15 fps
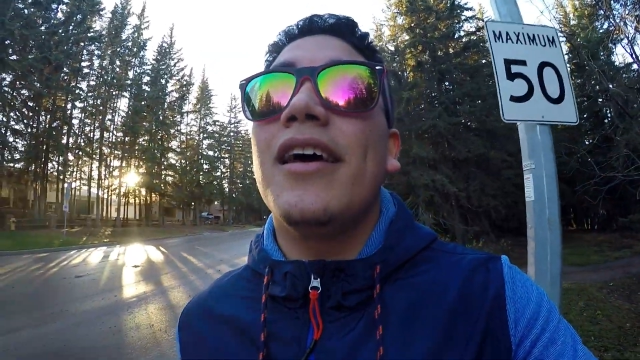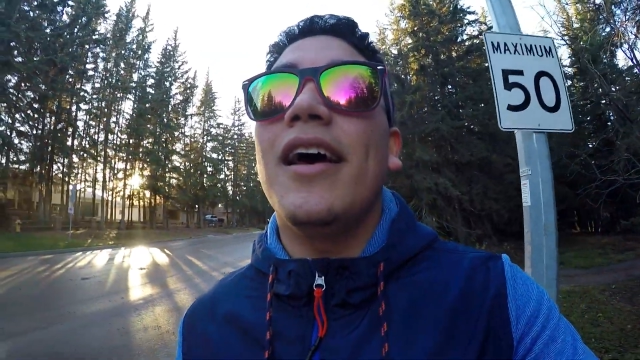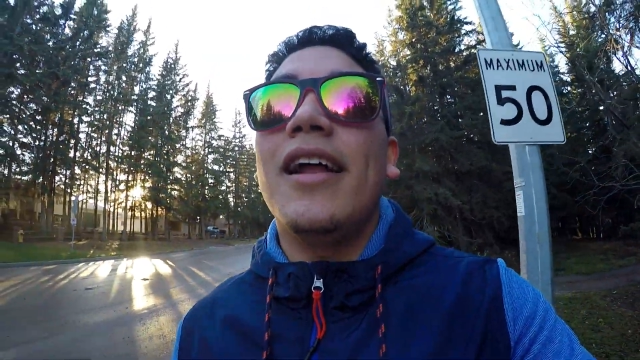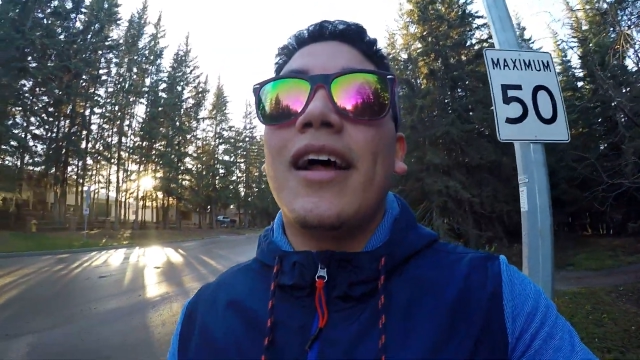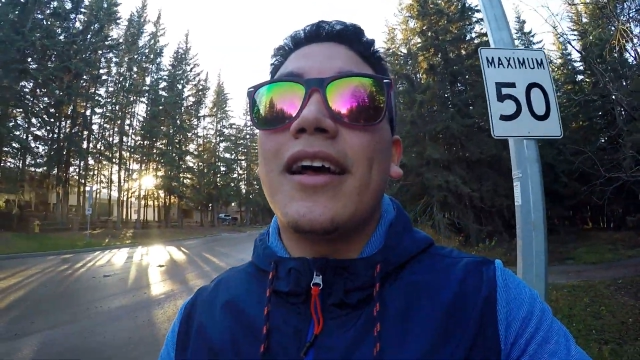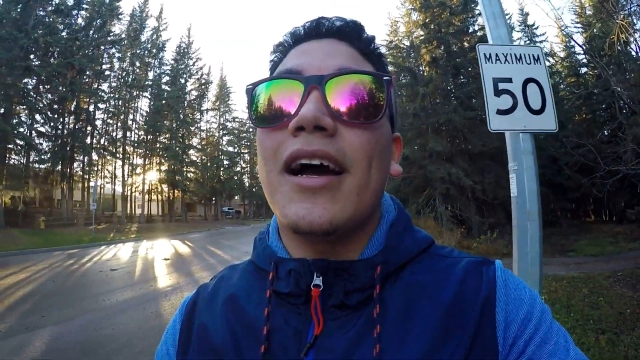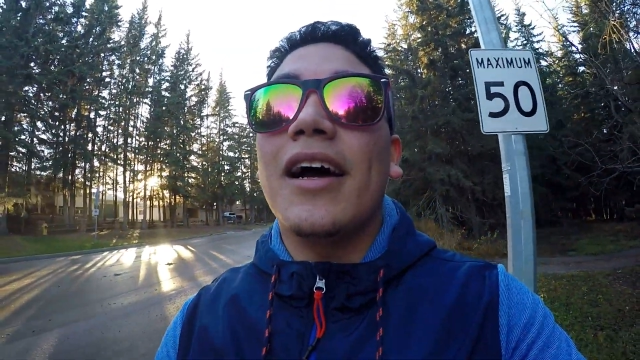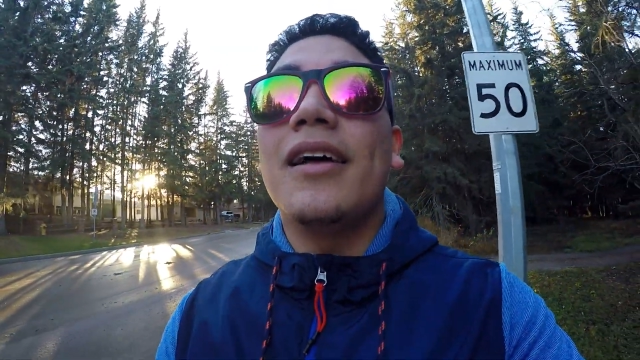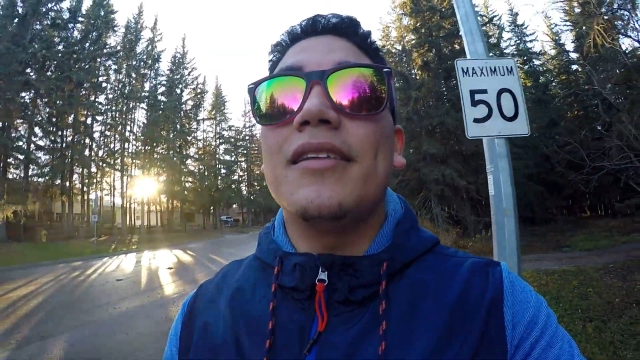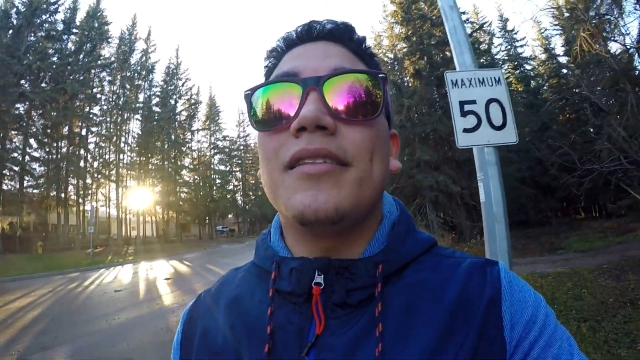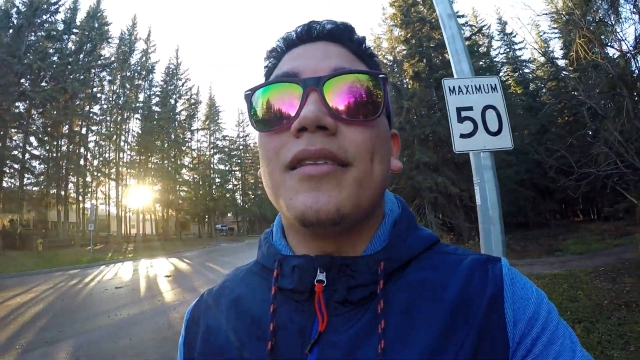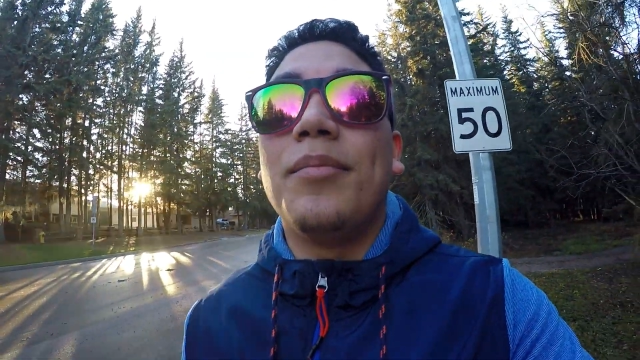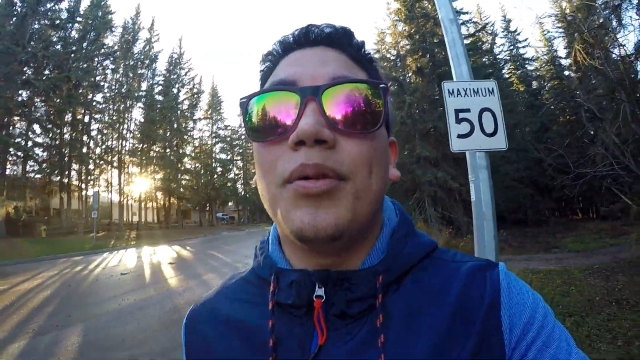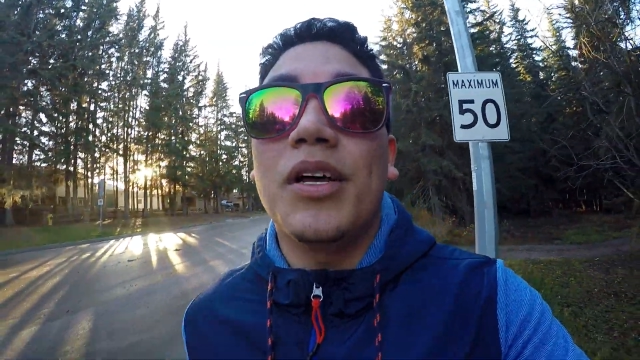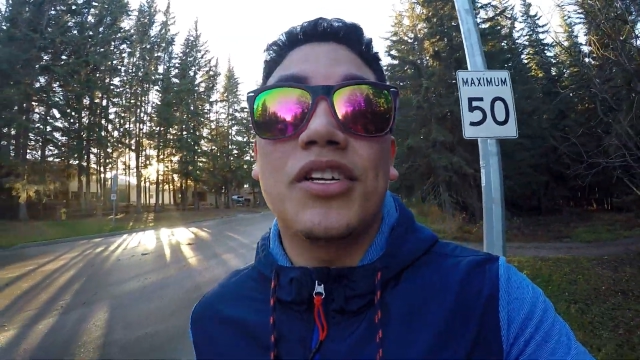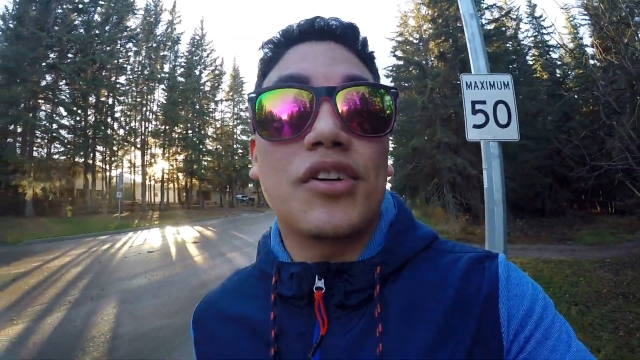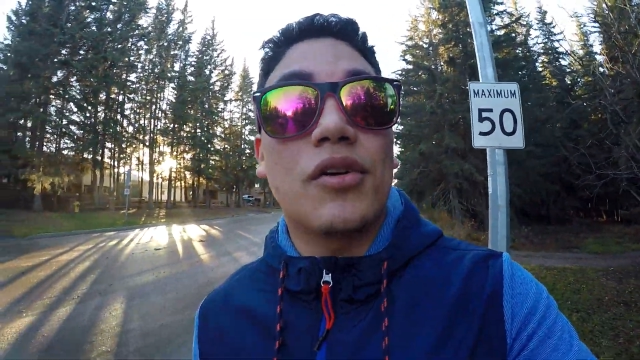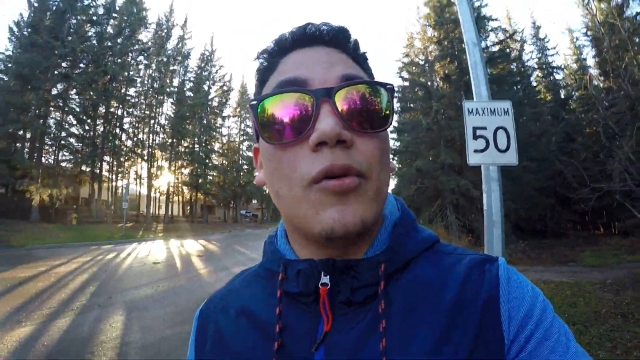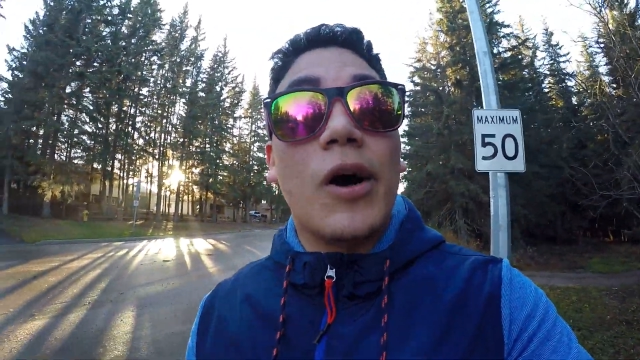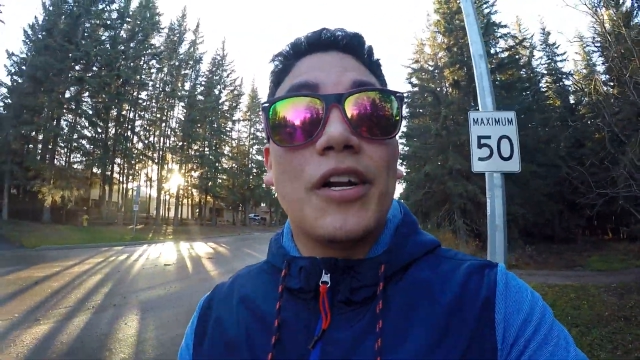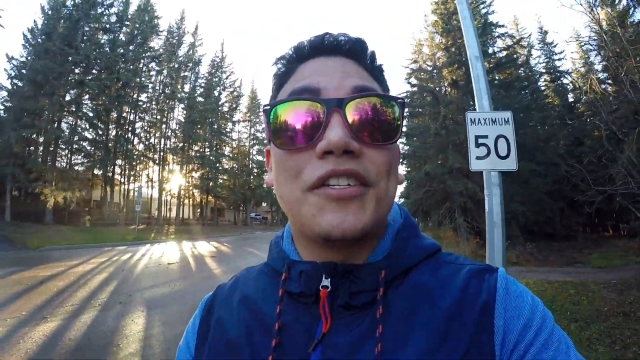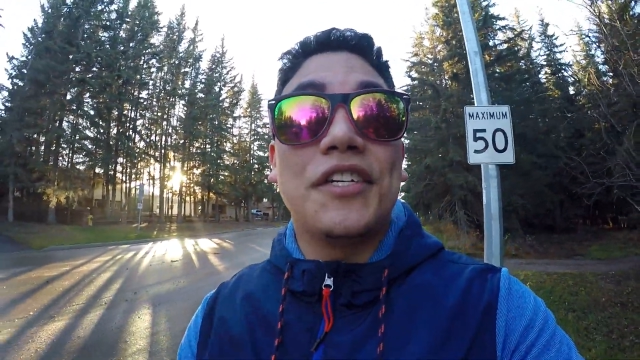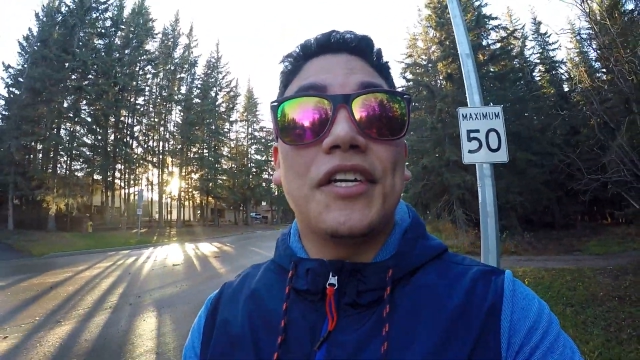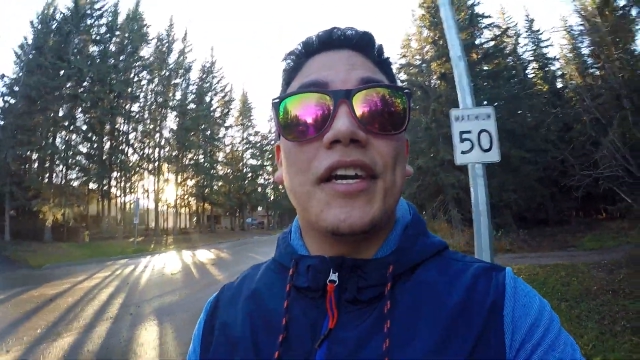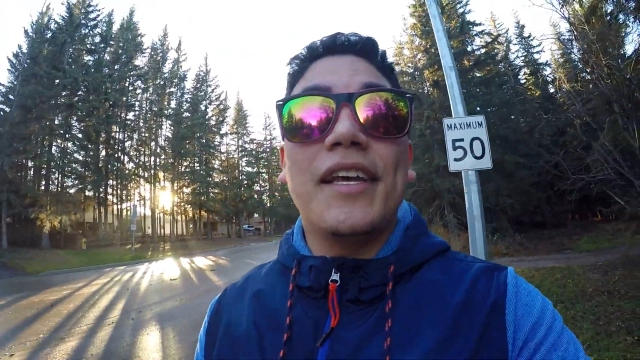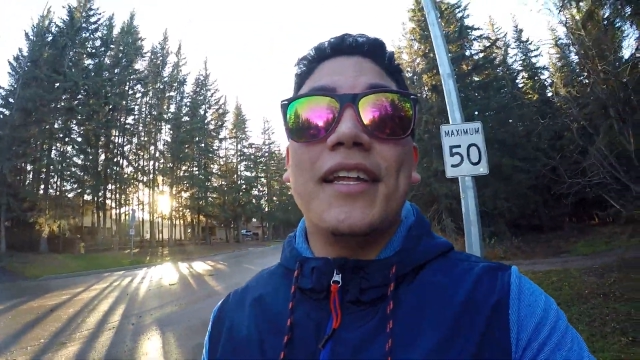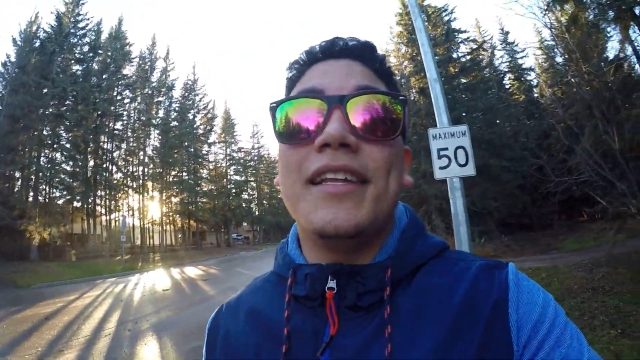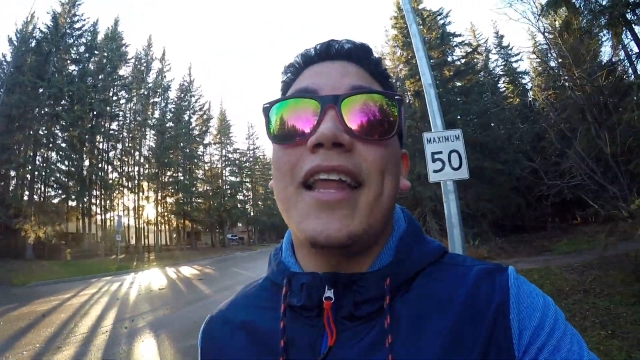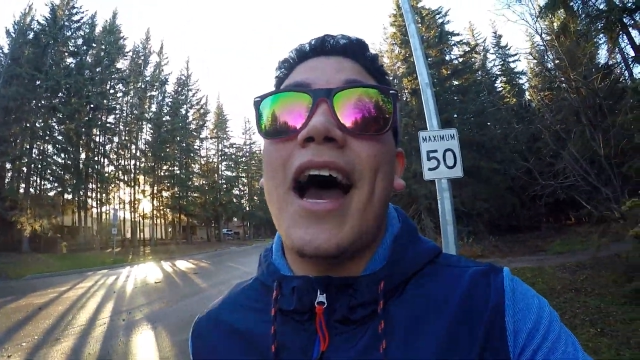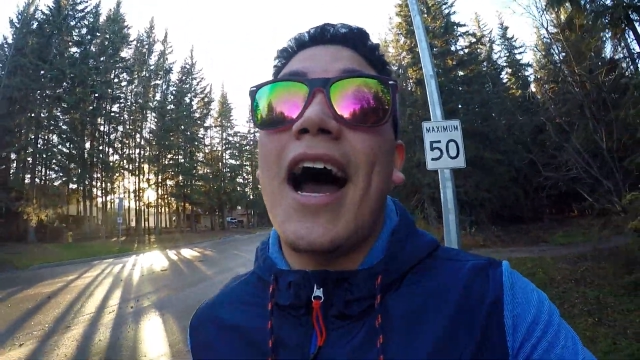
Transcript: and I got the pleasure of watching it in